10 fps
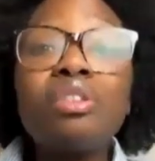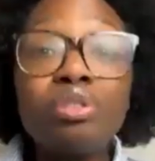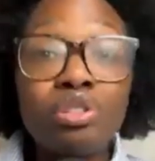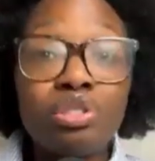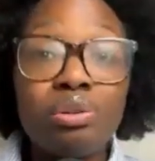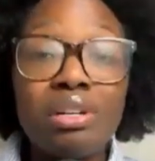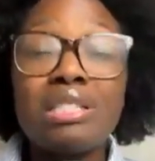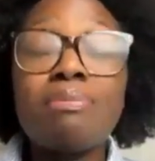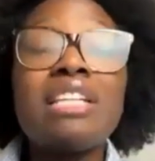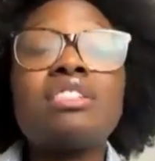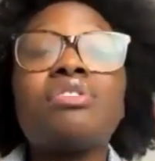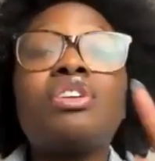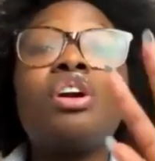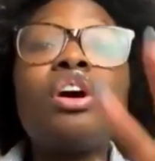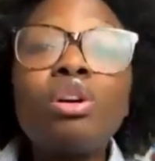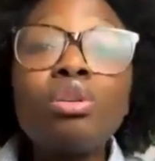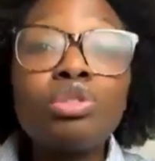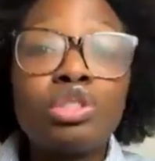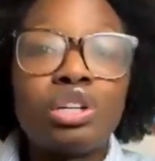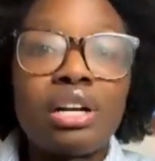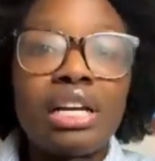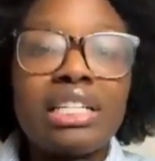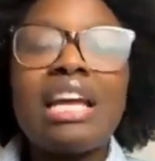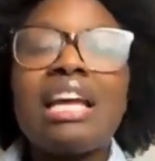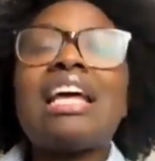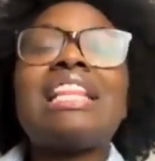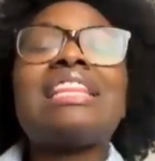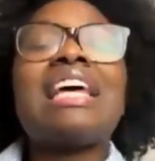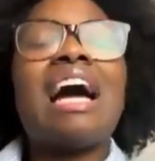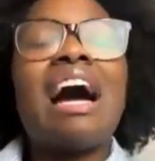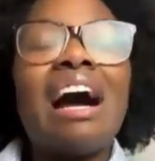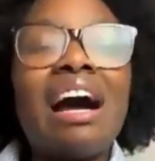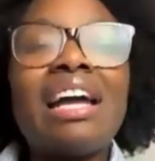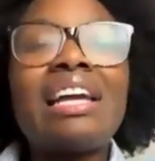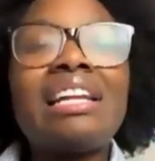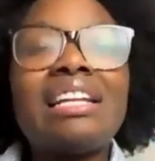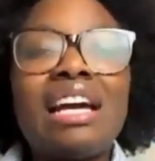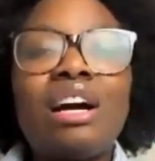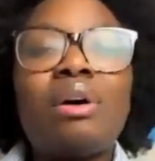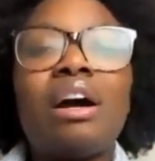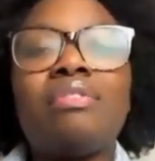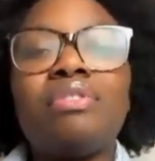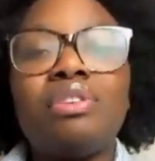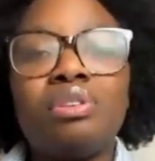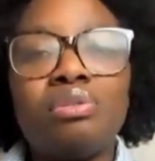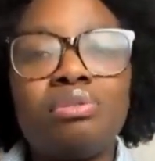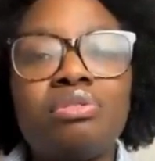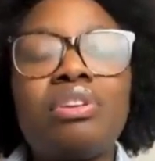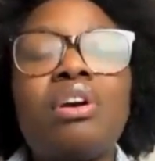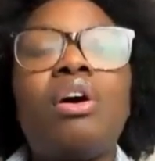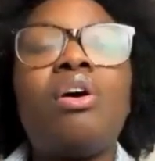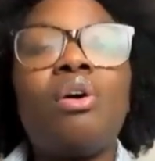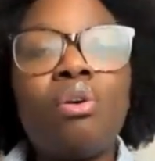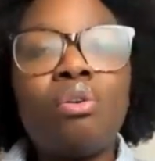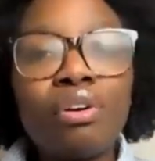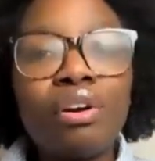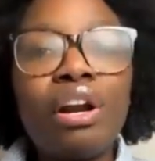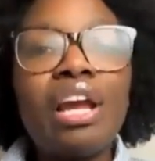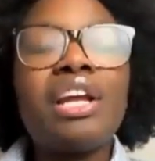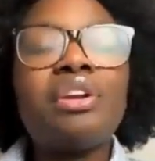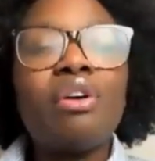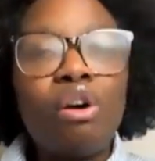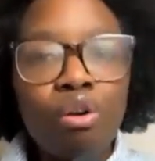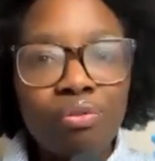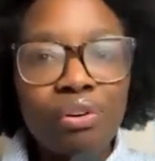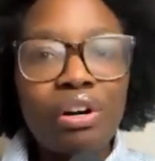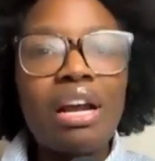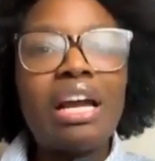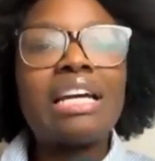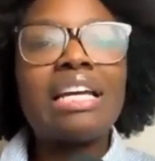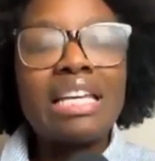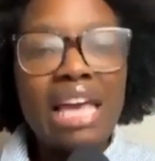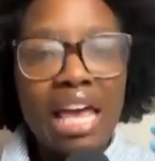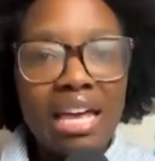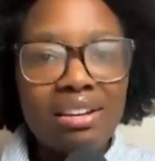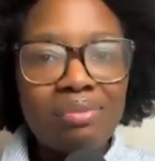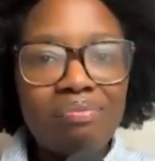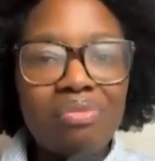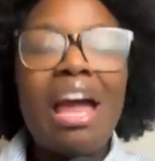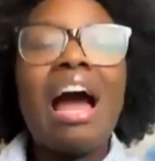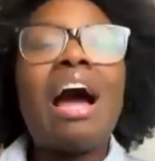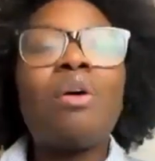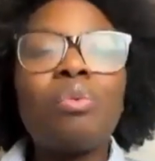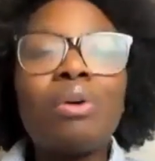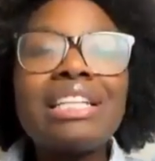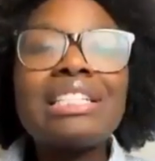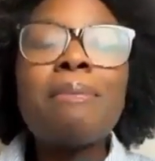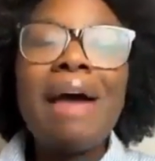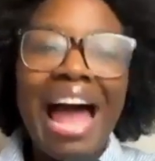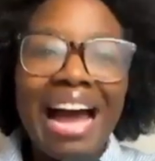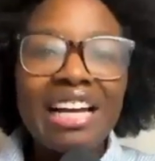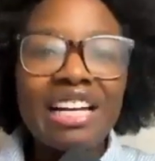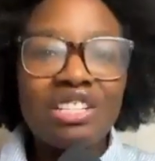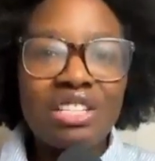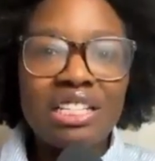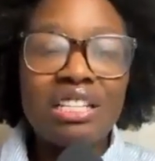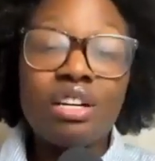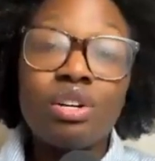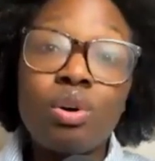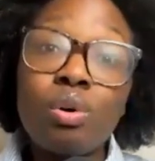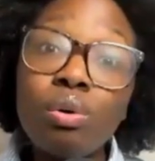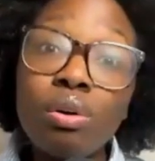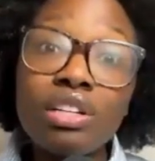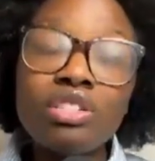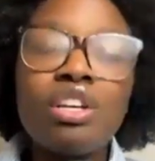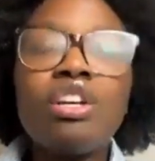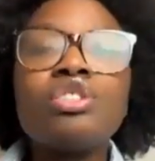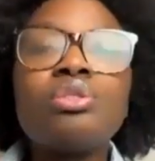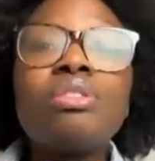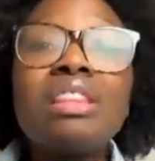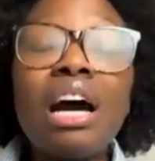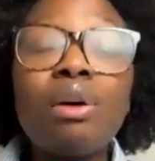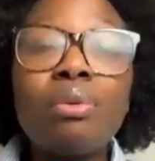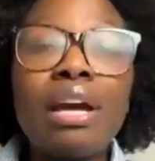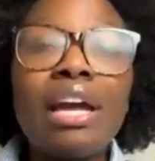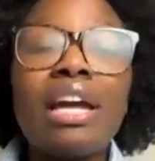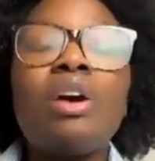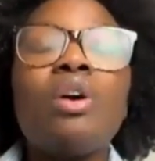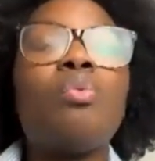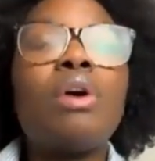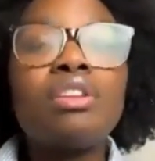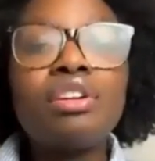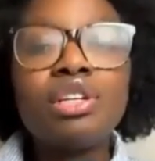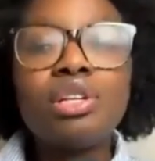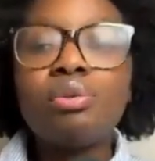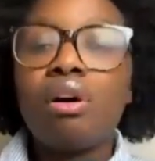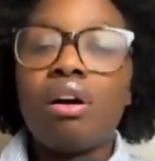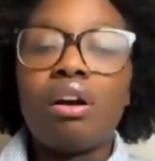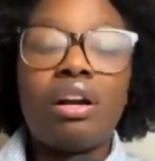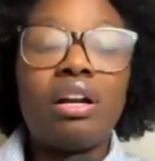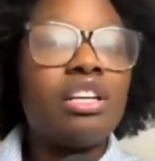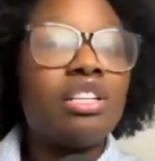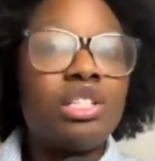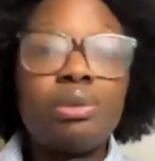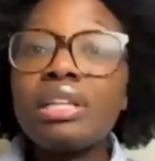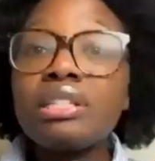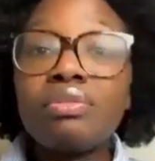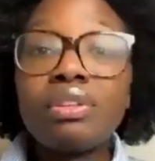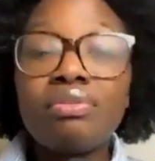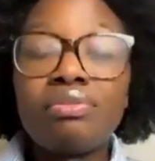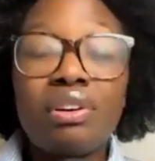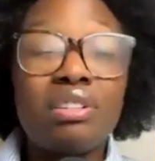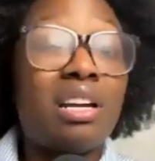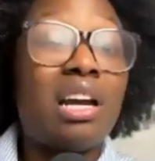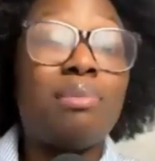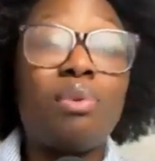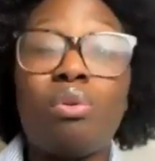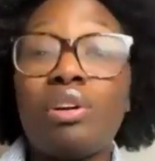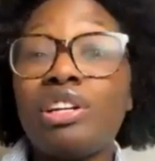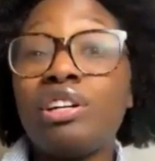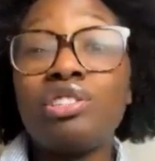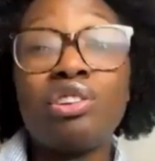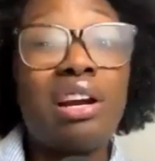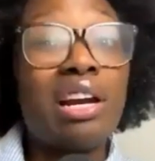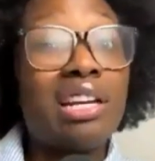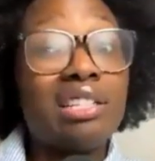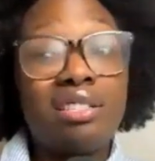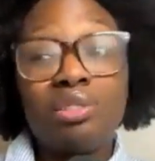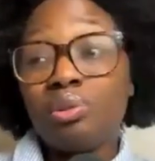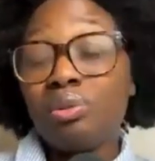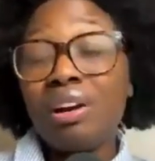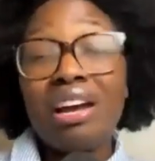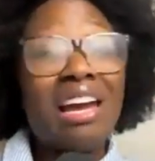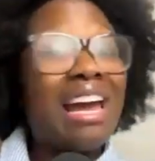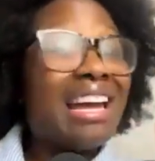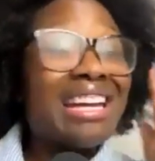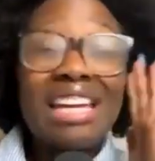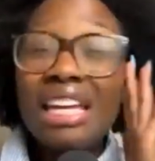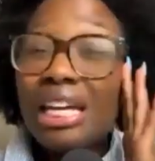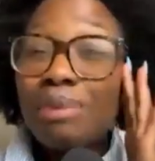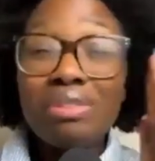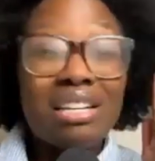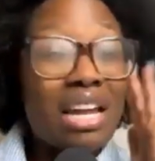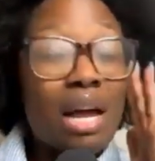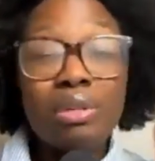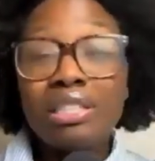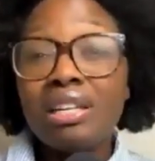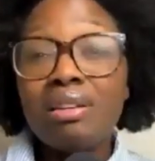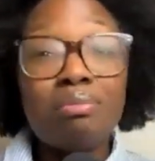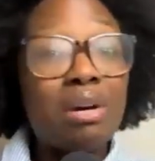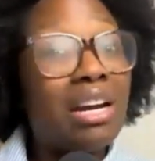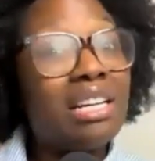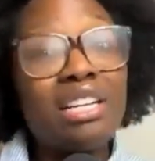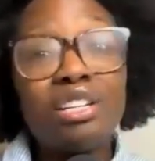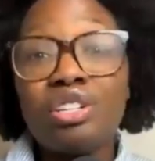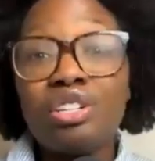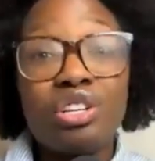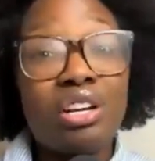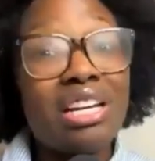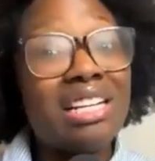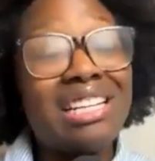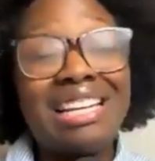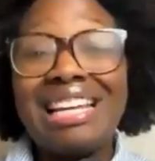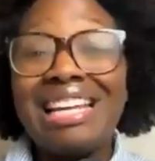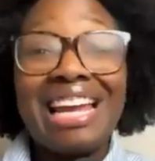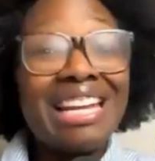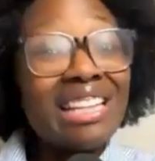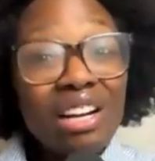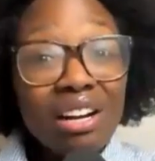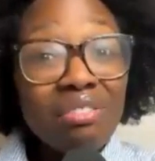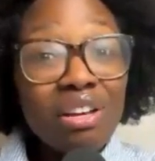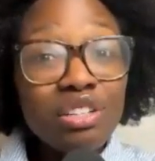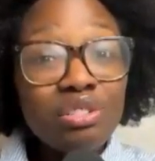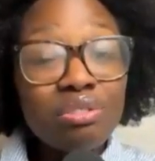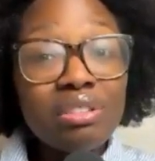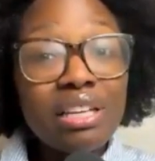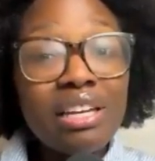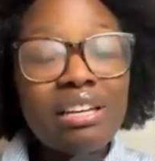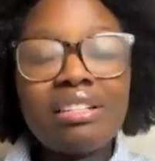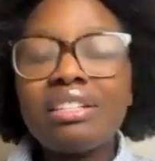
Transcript: other students based on their own journeys that I now have used over and over again. I wanted to package this in a course so that way, whether you are doing this for the first time or you're trying to keep the NAPLEX in mind in your journey to getting there eventually,